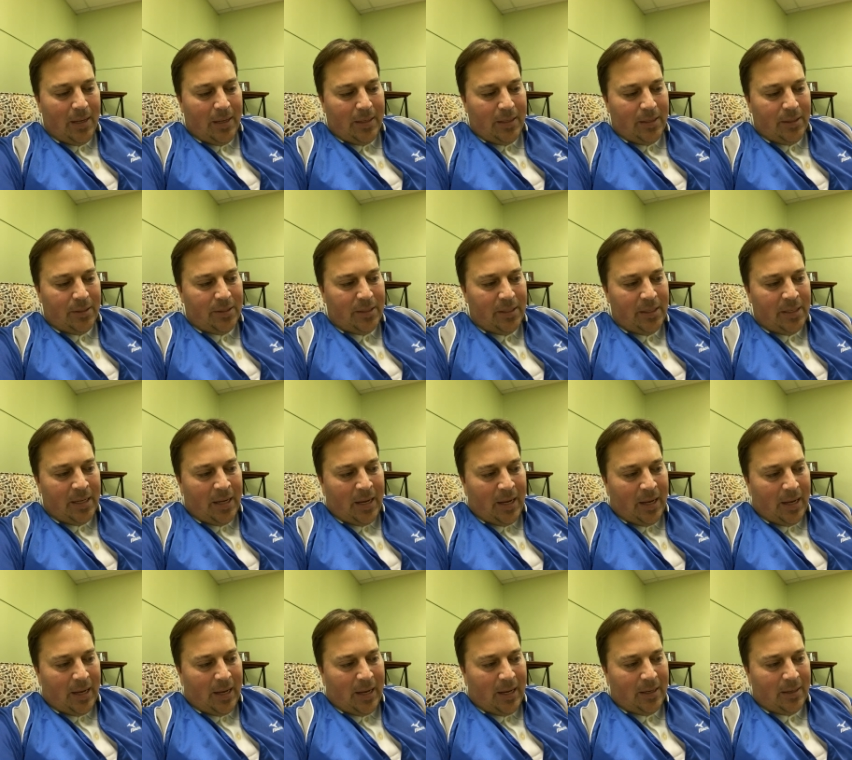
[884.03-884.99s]
You see,
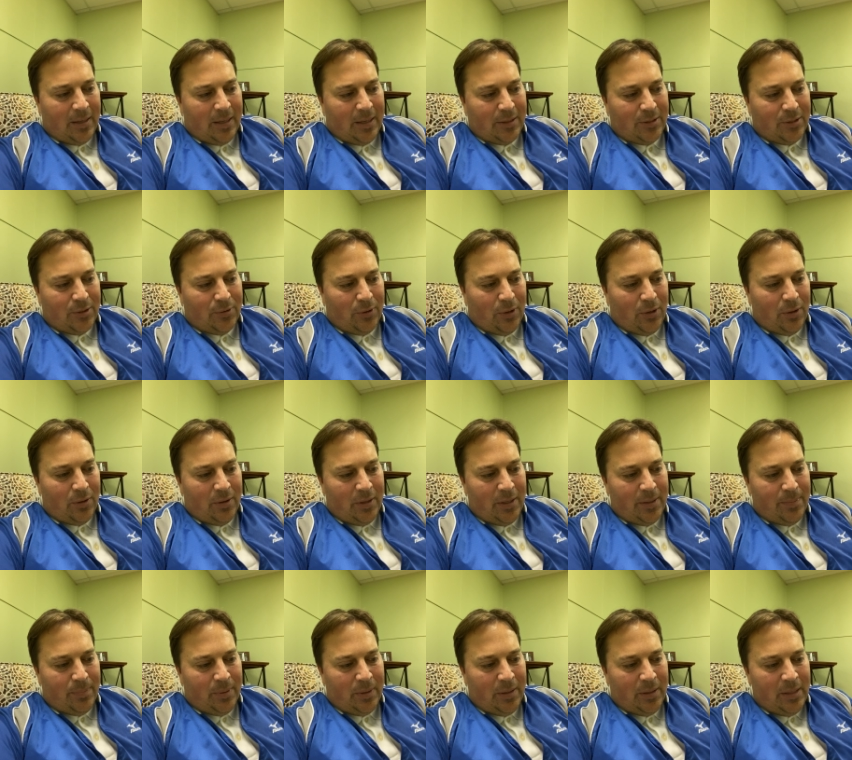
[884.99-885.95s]
I
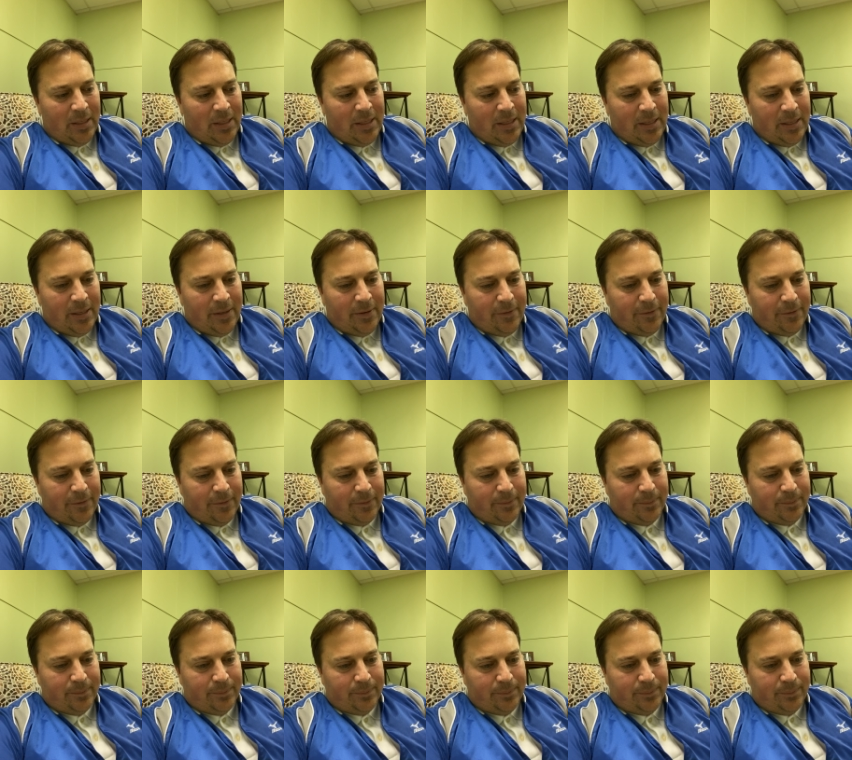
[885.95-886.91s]
strongly believe
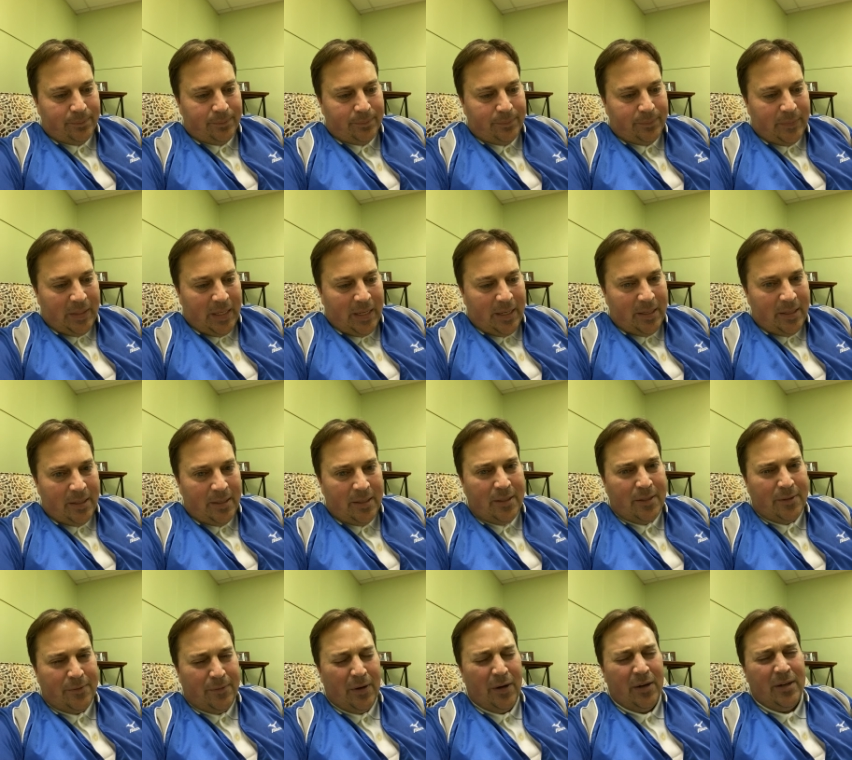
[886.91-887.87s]
that it
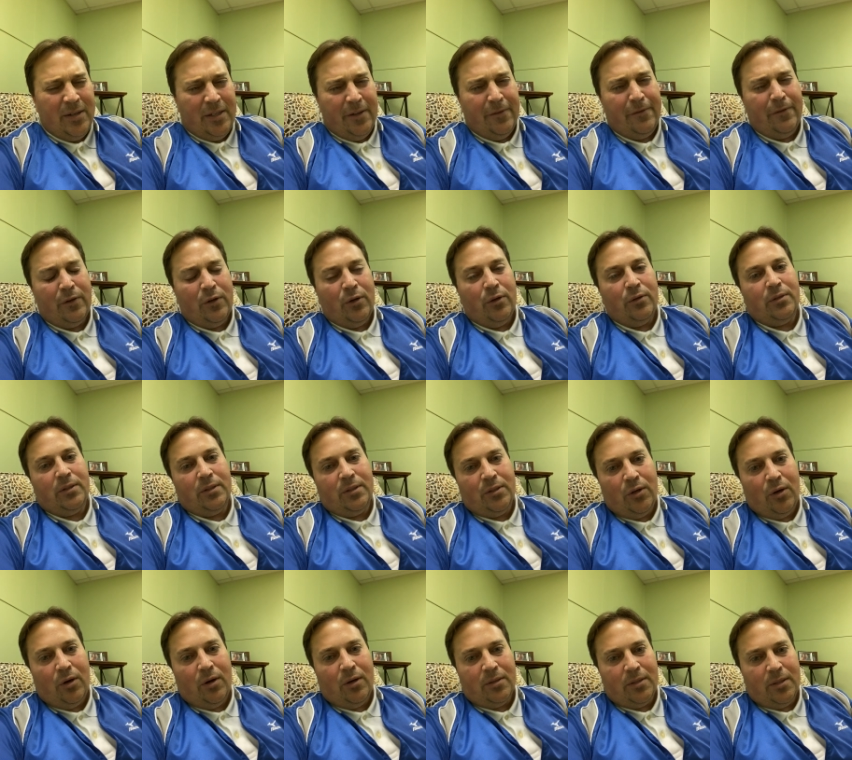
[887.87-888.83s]
is very difficult to
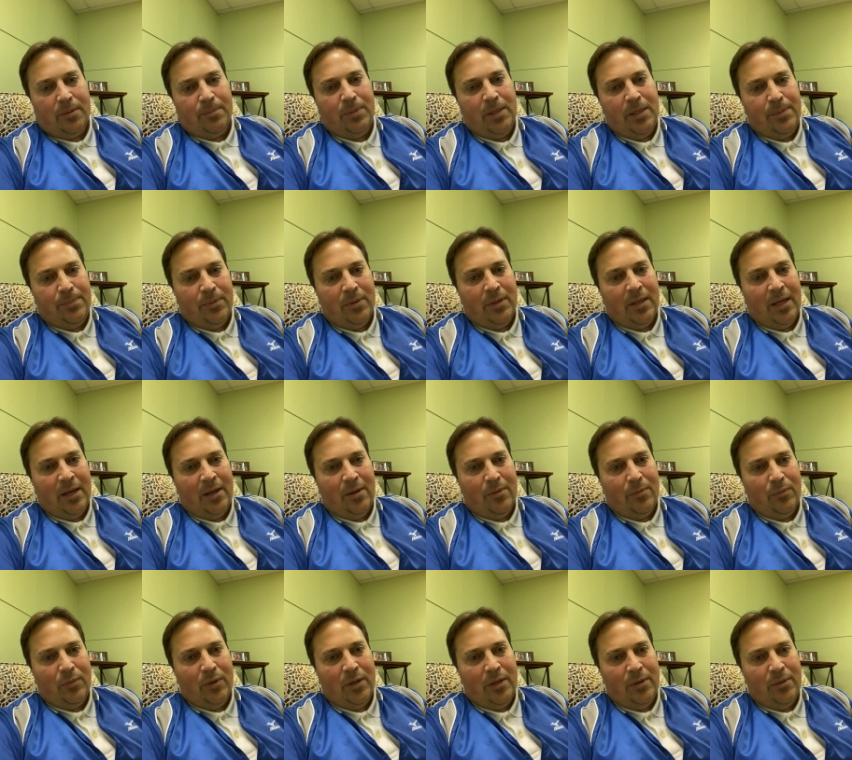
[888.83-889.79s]
talk to people
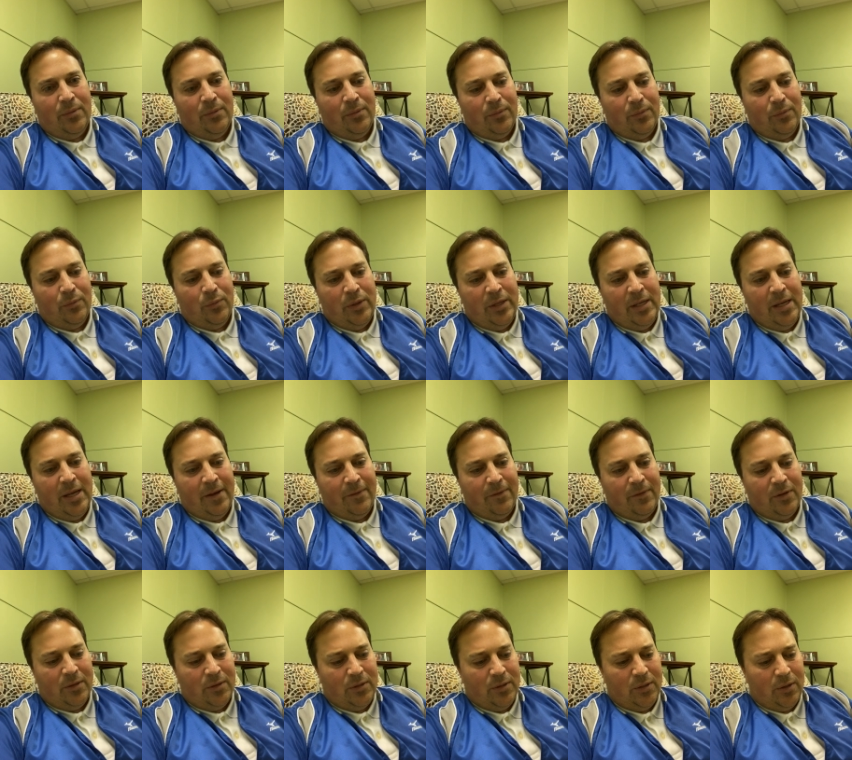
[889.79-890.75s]
that when we
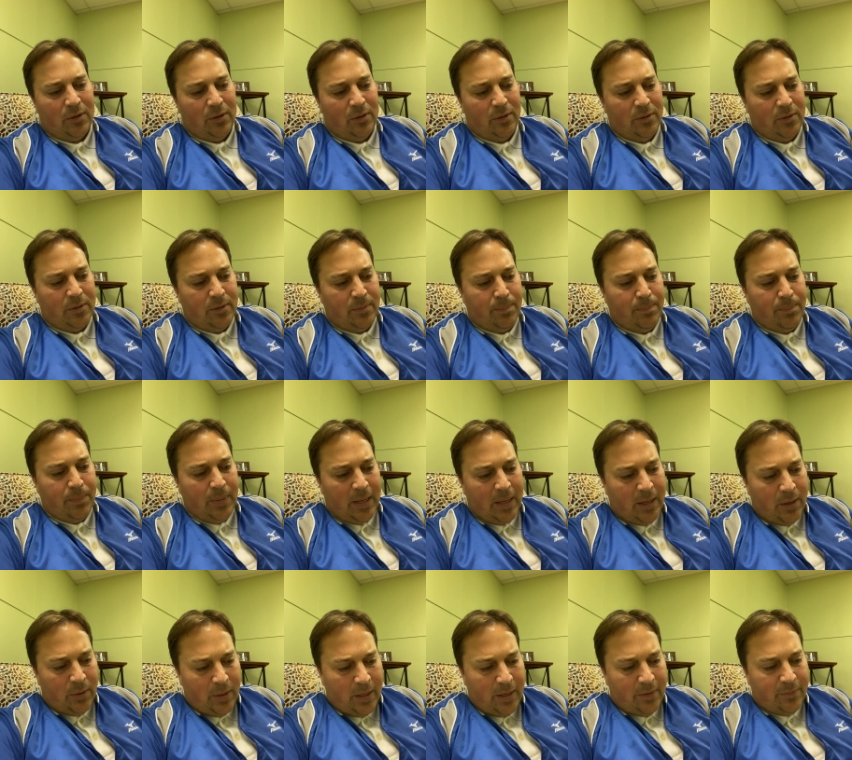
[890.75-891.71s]
have concerns.
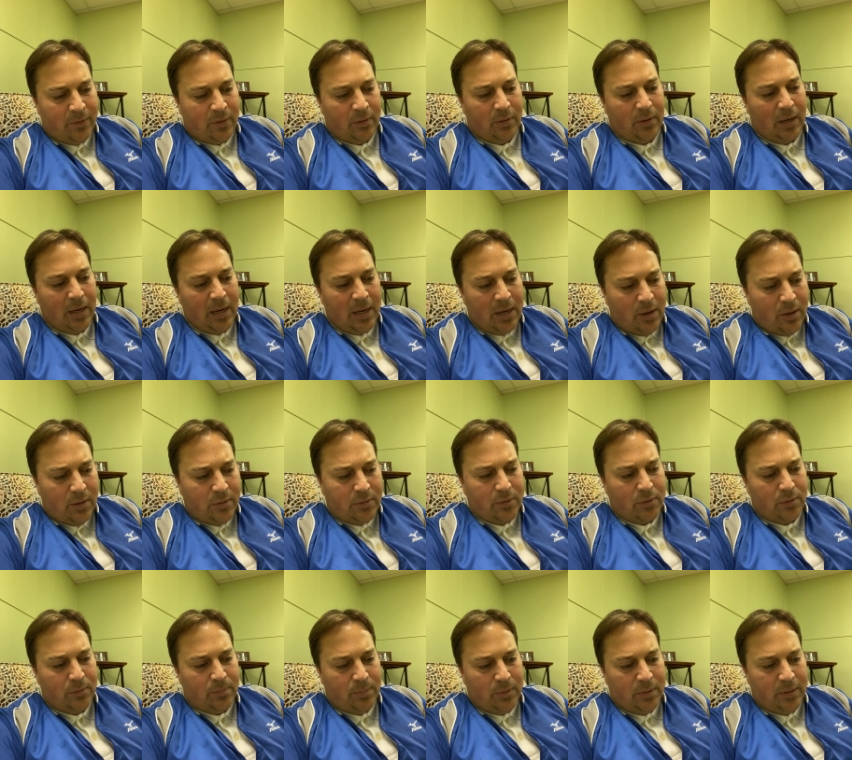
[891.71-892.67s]
However, I
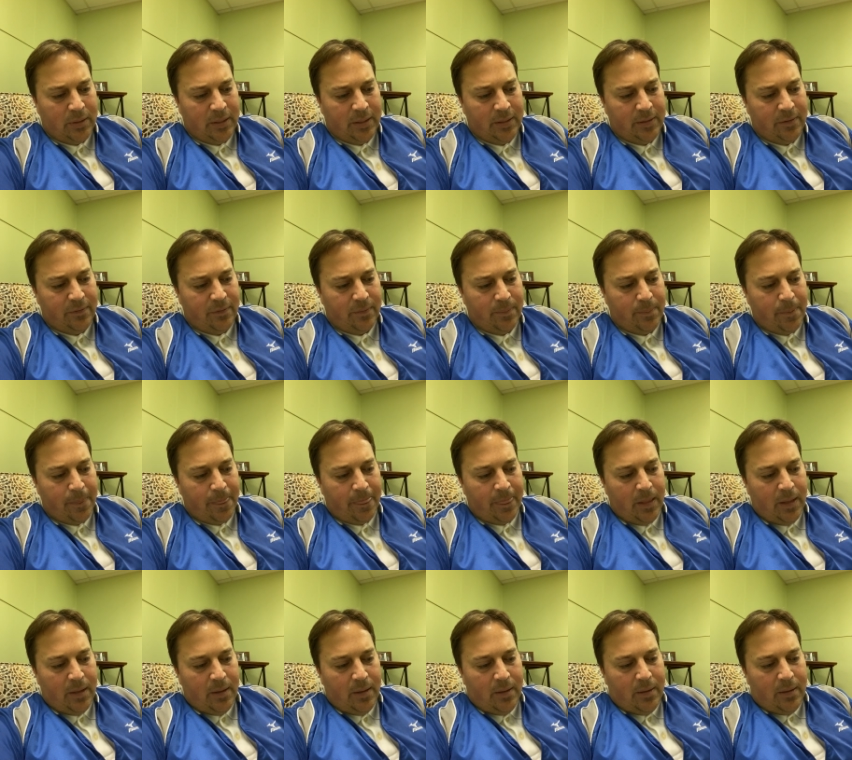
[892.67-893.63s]
also believe
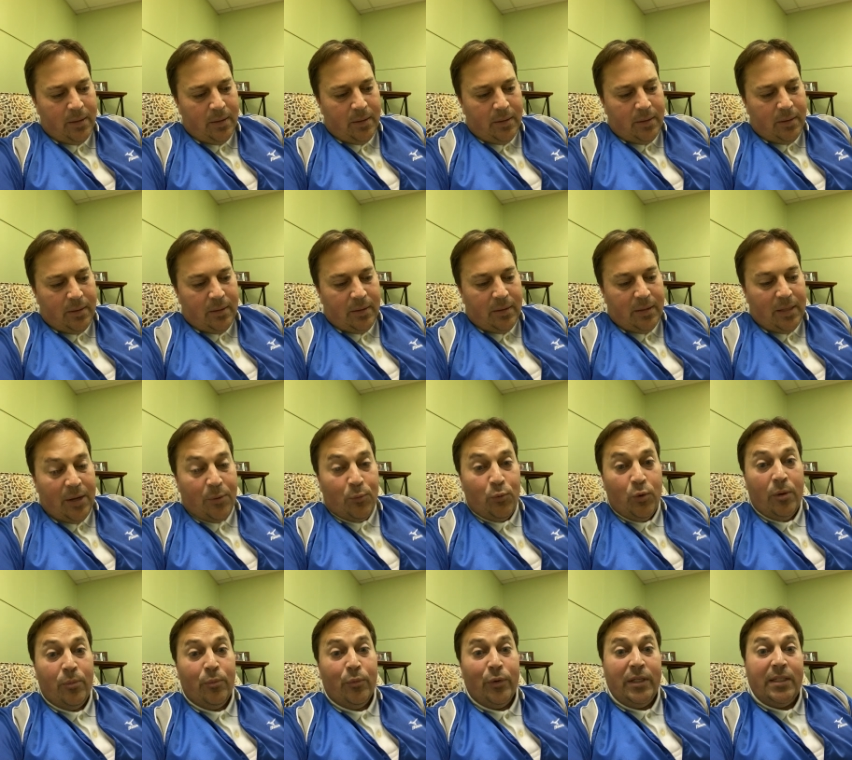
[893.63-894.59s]
that
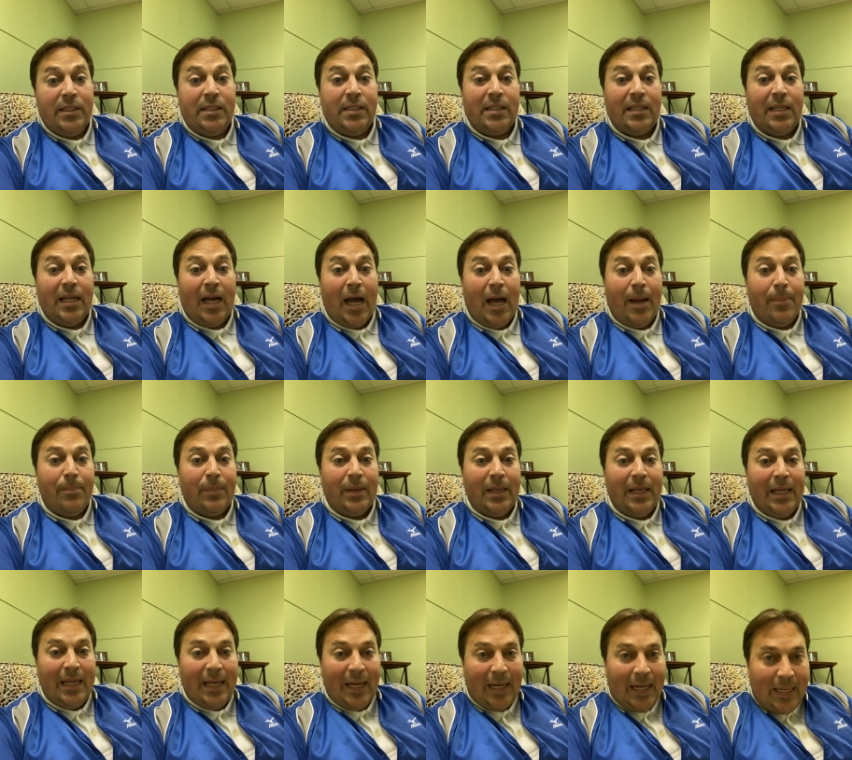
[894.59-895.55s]
when we stop
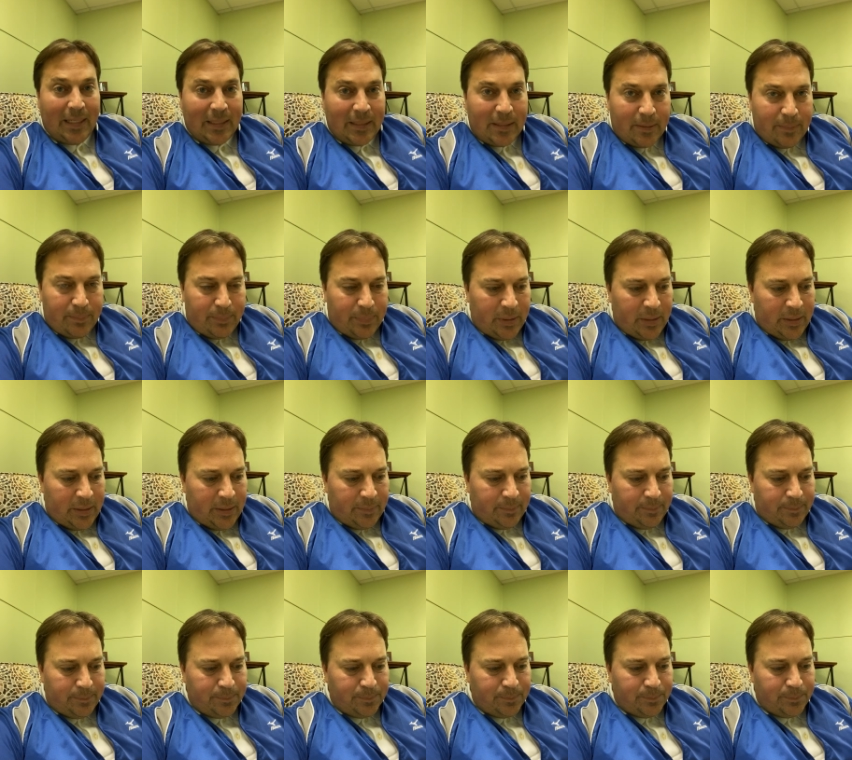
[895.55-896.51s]
gossiping